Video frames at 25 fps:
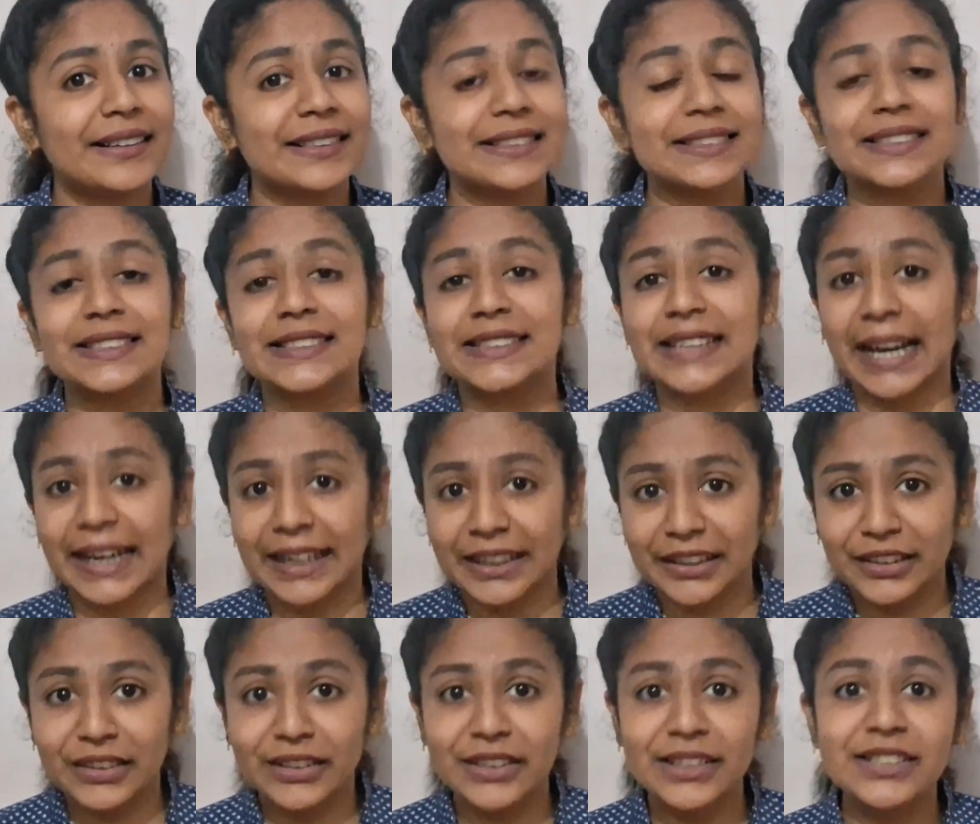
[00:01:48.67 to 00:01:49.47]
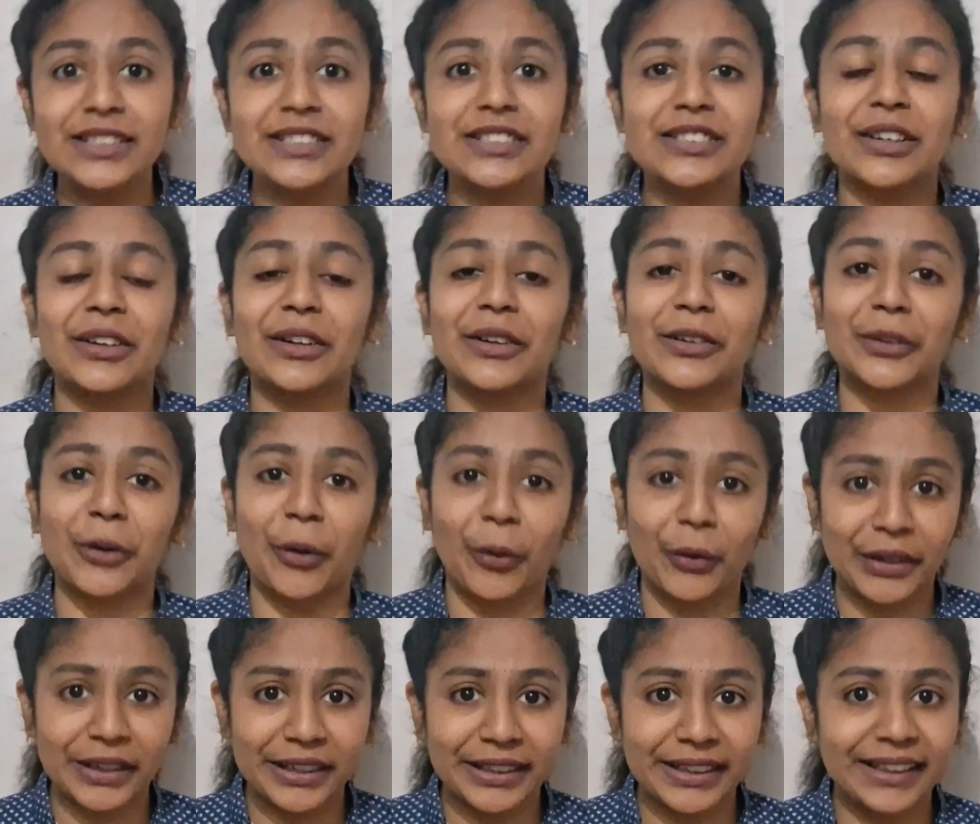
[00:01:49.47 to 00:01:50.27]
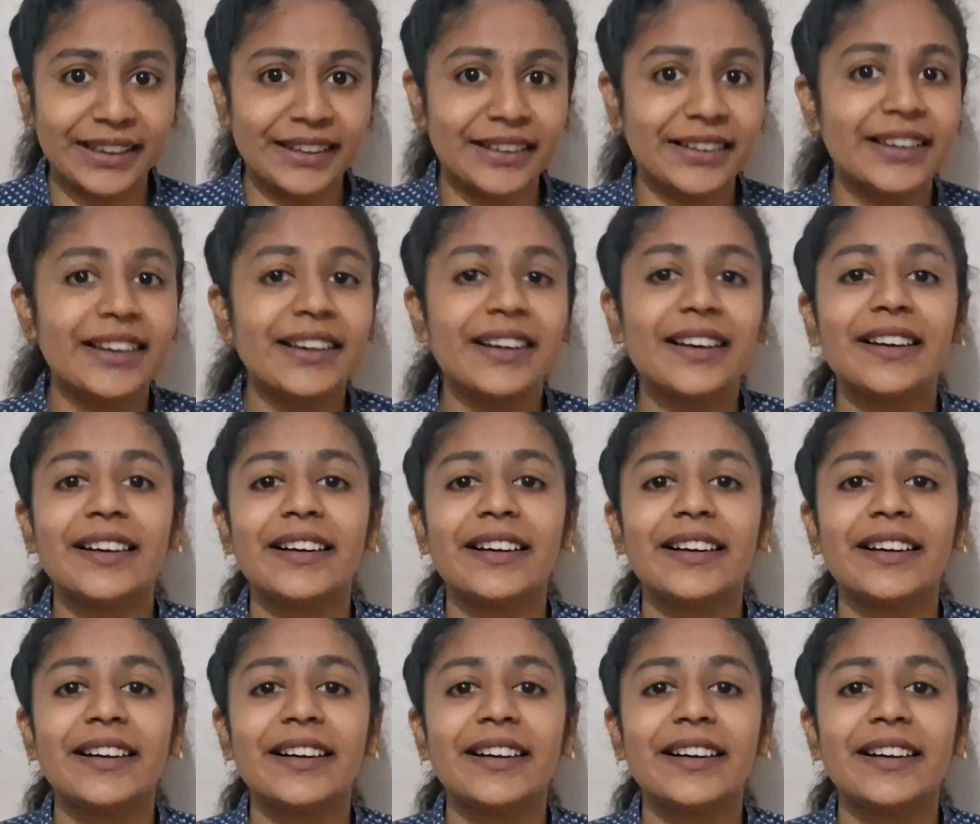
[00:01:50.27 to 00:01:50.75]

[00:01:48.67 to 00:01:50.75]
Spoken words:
standards on auditing,